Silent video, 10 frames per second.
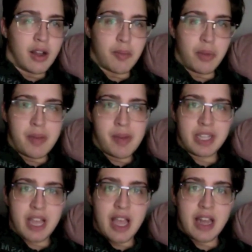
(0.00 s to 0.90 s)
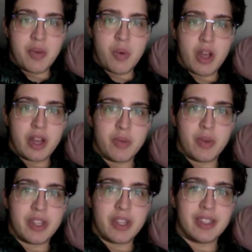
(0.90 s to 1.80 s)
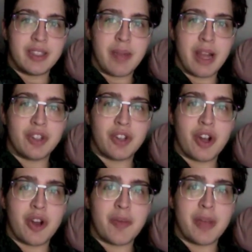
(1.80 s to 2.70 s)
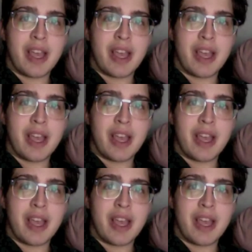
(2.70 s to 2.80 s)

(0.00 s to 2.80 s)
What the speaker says: pretty much anyone within the spectrum,